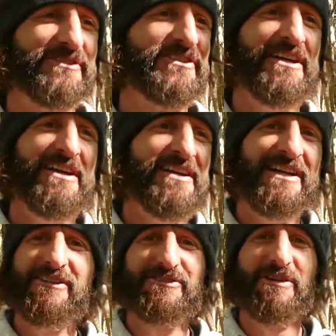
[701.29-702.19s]
It's
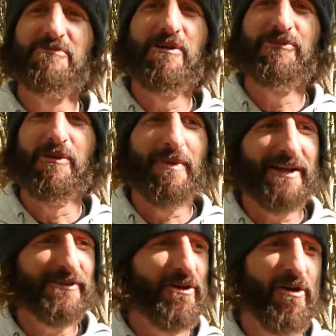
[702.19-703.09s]
either something wrong with our
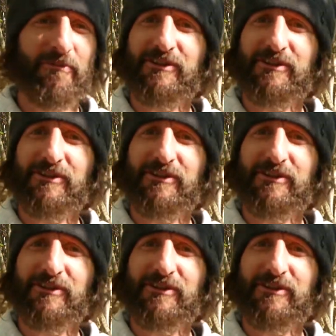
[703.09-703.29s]
bed at the home,